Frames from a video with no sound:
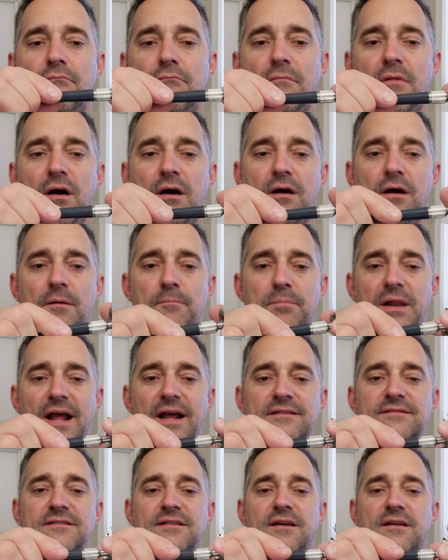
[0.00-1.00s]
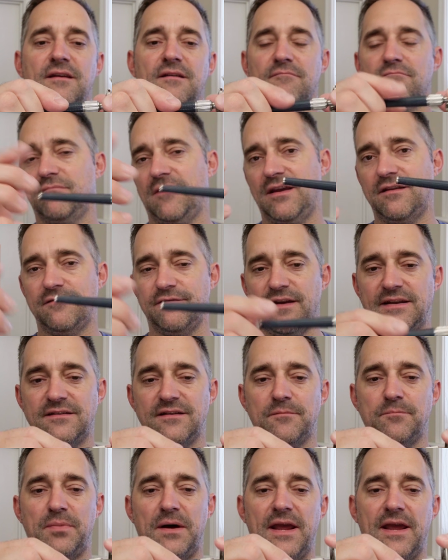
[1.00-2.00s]
plastic
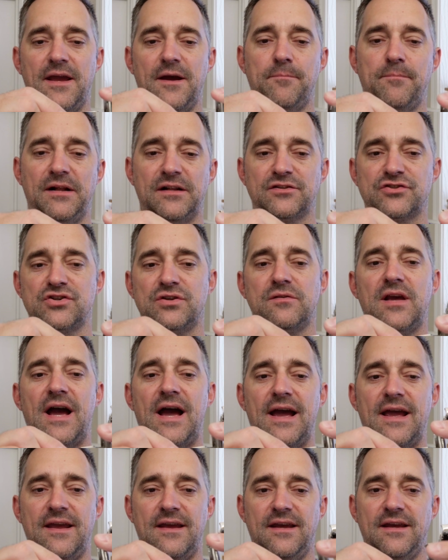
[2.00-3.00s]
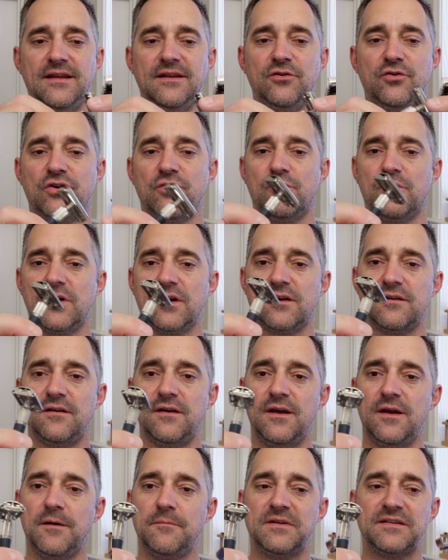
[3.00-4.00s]
invented by a Belgian guy in New York,
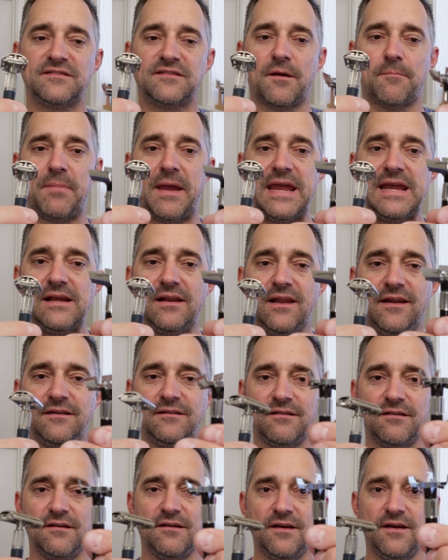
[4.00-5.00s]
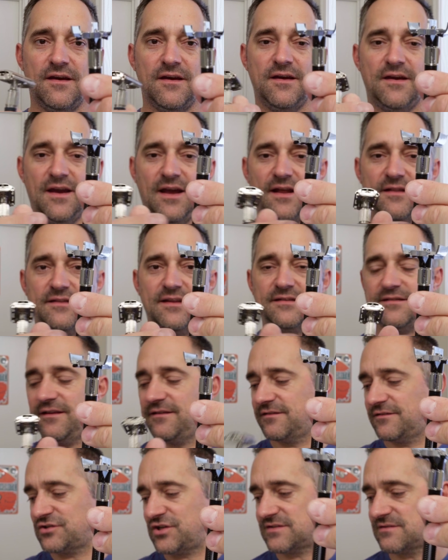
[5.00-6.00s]
Mr. Bakeland. And this
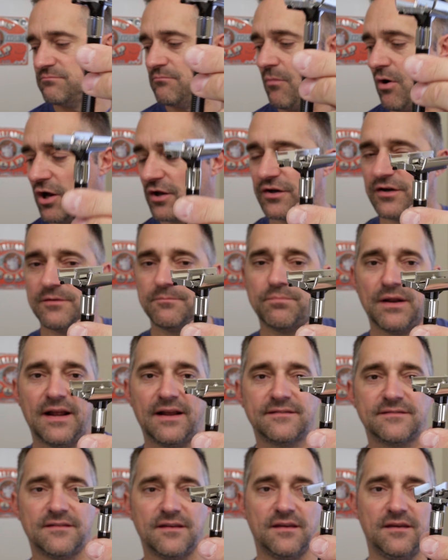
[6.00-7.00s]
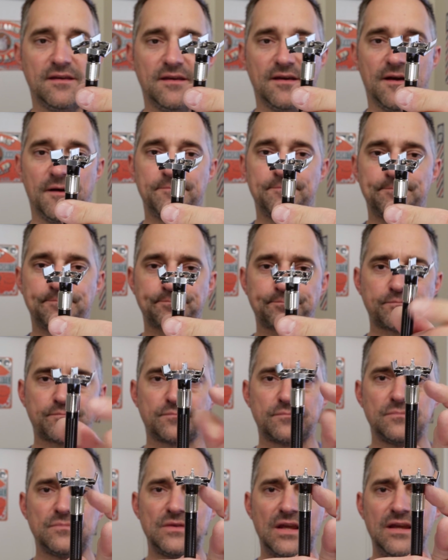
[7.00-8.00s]
is just modern plastic here.
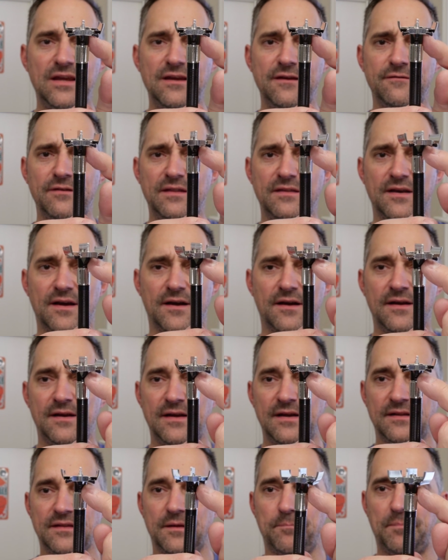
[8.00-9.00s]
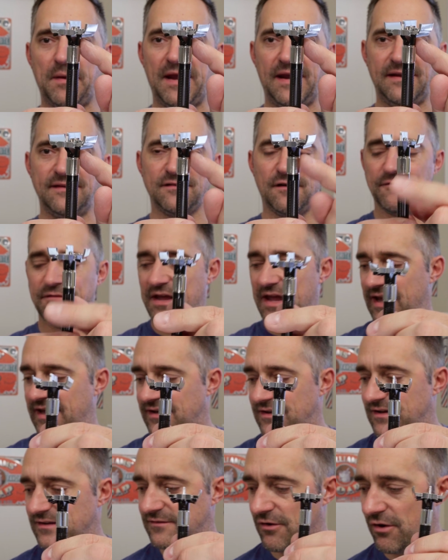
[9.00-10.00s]
Even the base of the
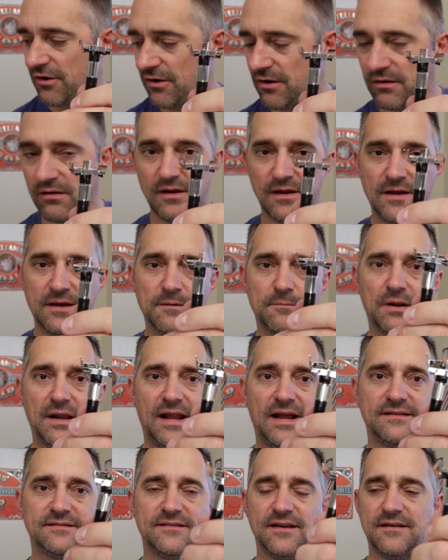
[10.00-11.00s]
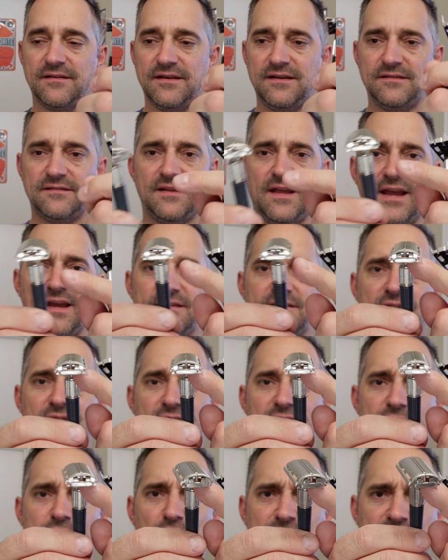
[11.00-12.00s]
head is all plastic these days, and
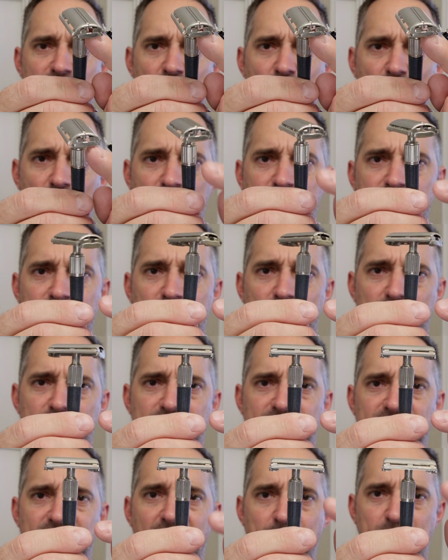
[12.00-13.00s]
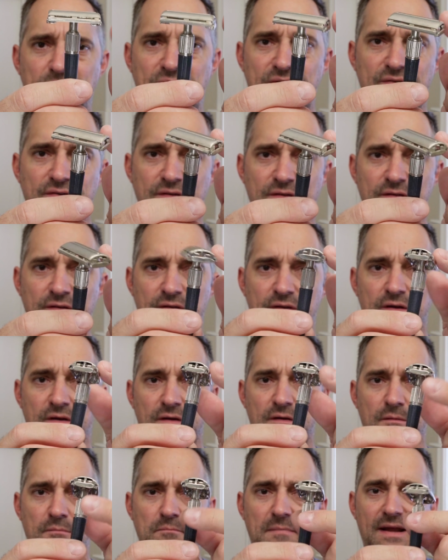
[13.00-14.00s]
this was all still stamped
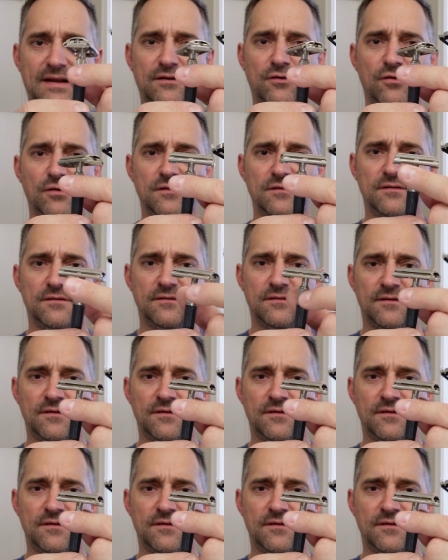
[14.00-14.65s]
metal.